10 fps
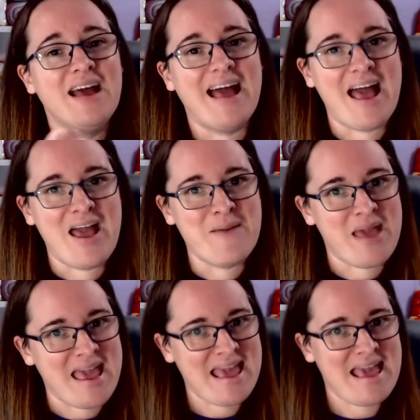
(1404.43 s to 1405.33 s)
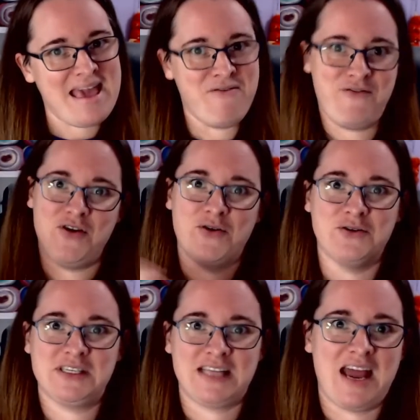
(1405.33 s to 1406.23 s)
If you're
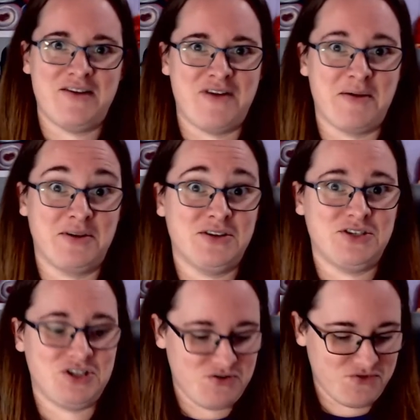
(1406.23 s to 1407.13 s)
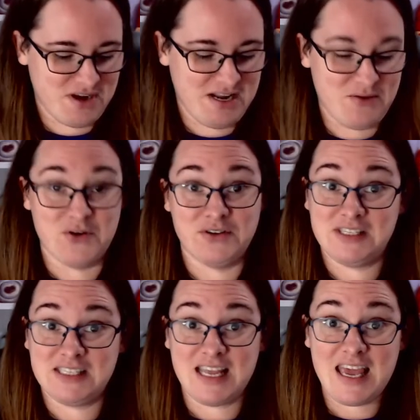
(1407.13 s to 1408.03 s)
staying around because you really want to
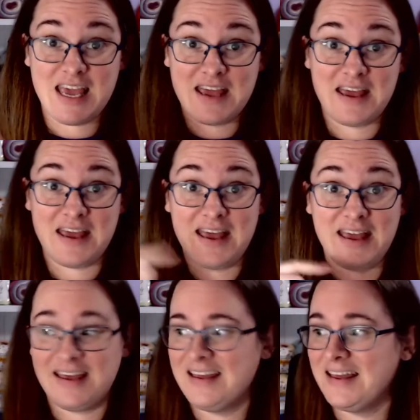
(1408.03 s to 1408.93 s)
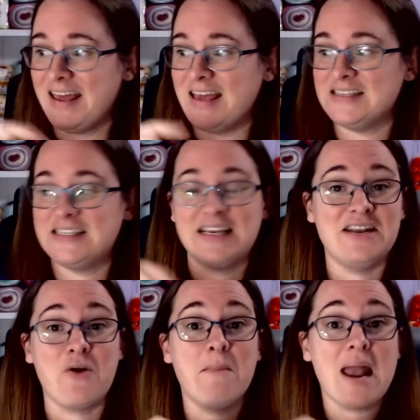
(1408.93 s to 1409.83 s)
see it, it's
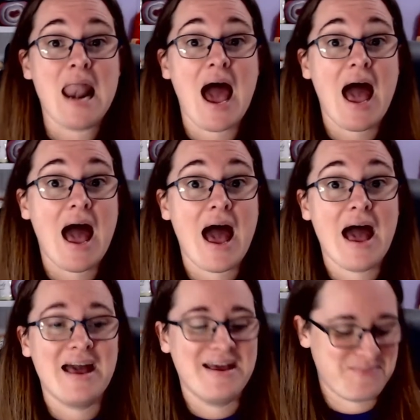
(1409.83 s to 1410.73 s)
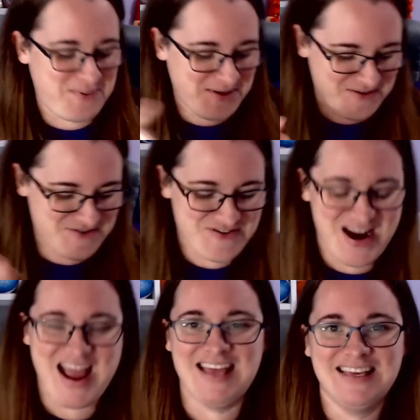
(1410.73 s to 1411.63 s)
sitting on my lap.
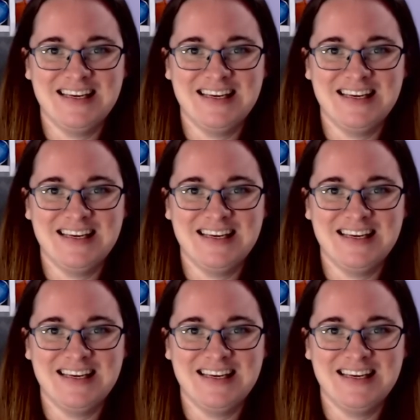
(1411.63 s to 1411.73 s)
Right.